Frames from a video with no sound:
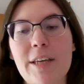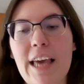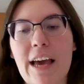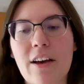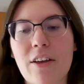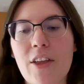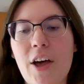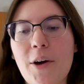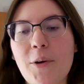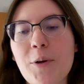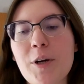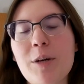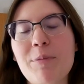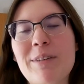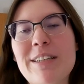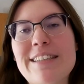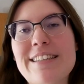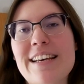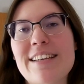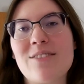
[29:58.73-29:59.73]
But yeah, Clockwork
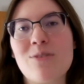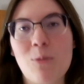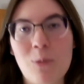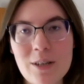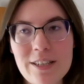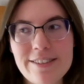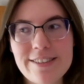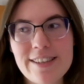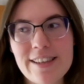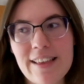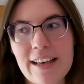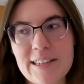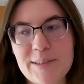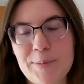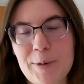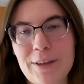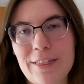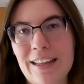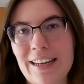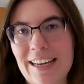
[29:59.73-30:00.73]
Princess was the
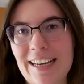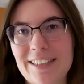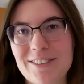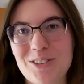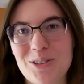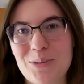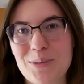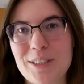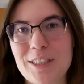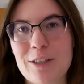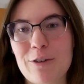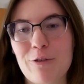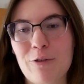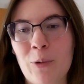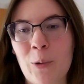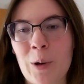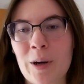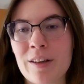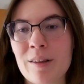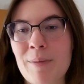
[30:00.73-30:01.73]
last book that I had to read
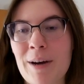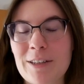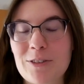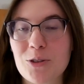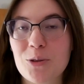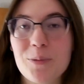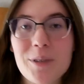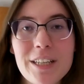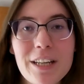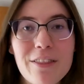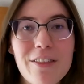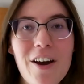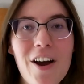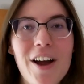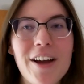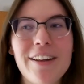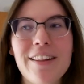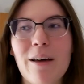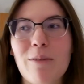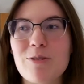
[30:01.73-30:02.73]
for the Magical Readathon.